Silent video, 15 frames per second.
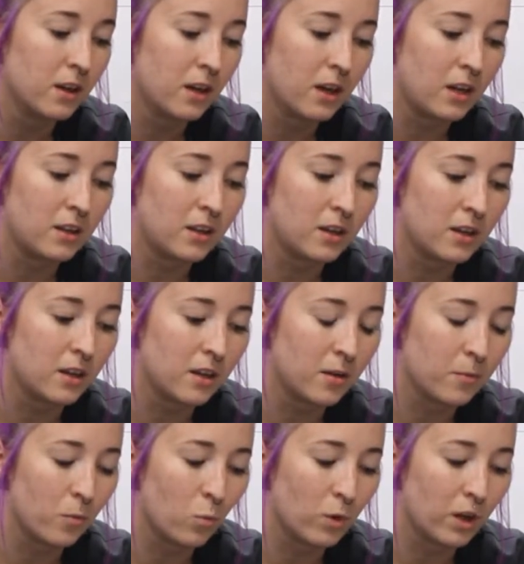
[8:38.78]
And
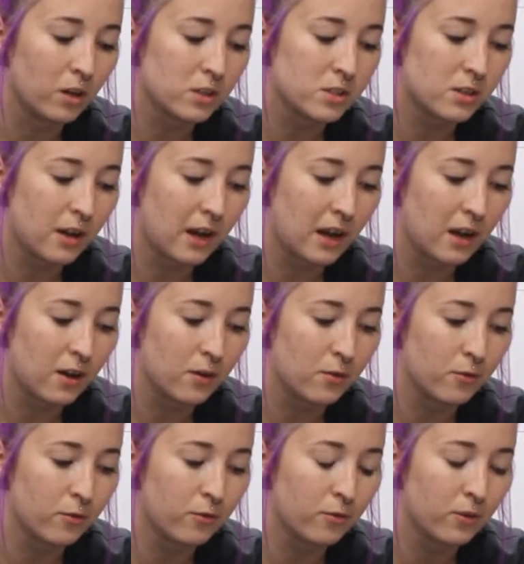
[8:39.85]
then we also
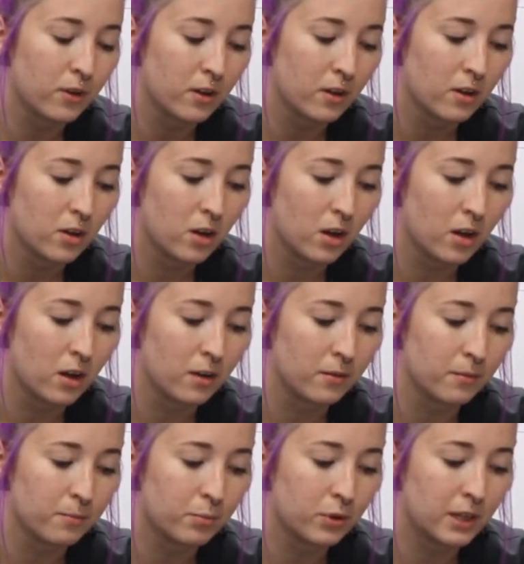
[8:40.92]
have a
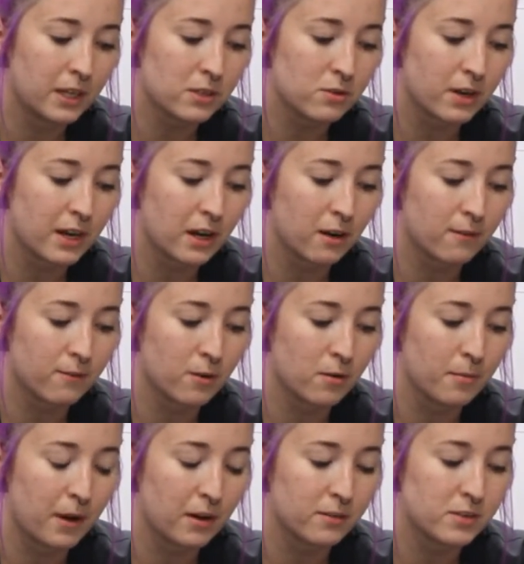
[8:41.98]
place right here for
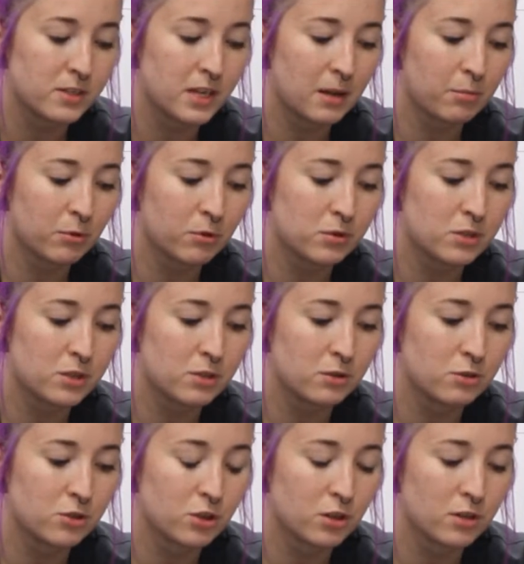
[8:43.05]
amount of staples,
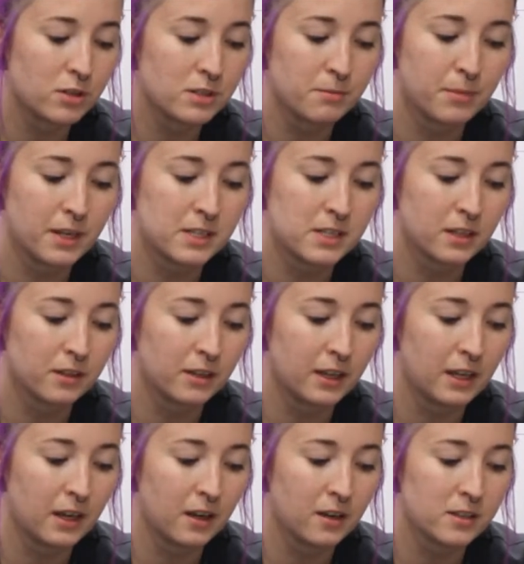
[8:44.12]
sutures, and
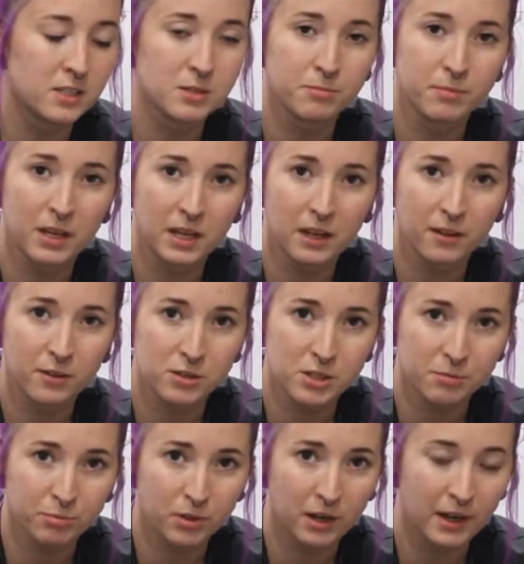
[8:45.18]
basically any other
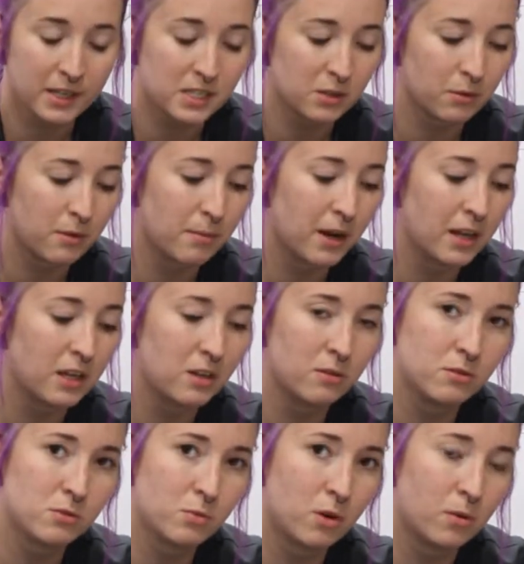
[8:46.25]
supplies that we might
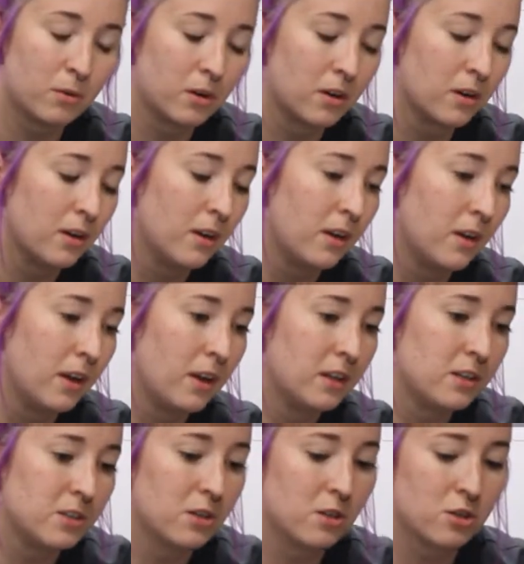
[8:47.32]
use while we're in
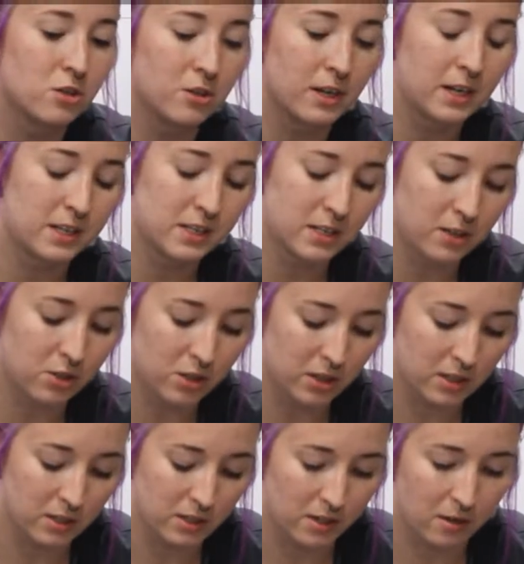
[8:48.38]
surgery, such
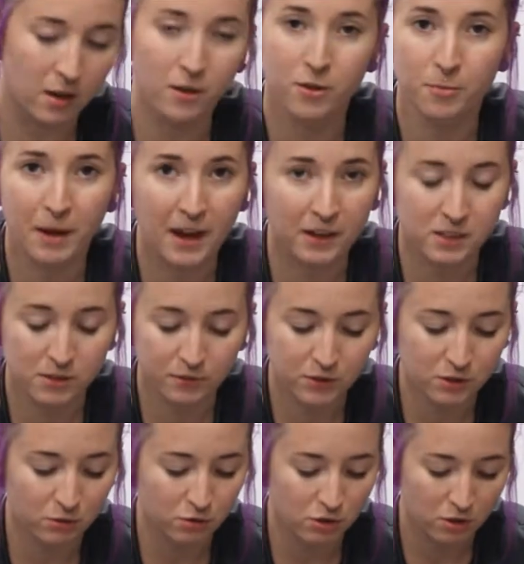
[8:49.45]
as other packs of
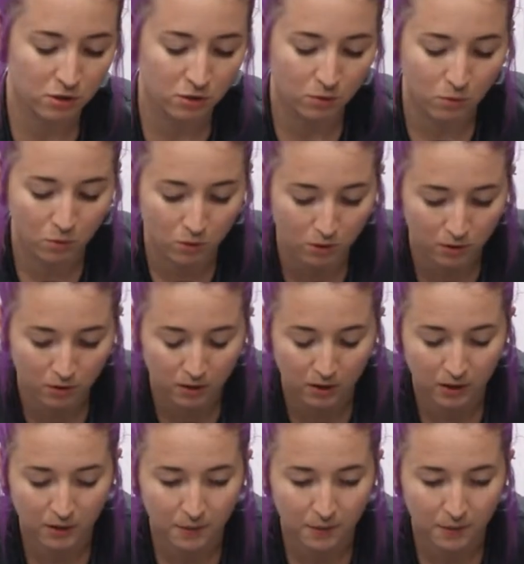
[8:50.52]
suture or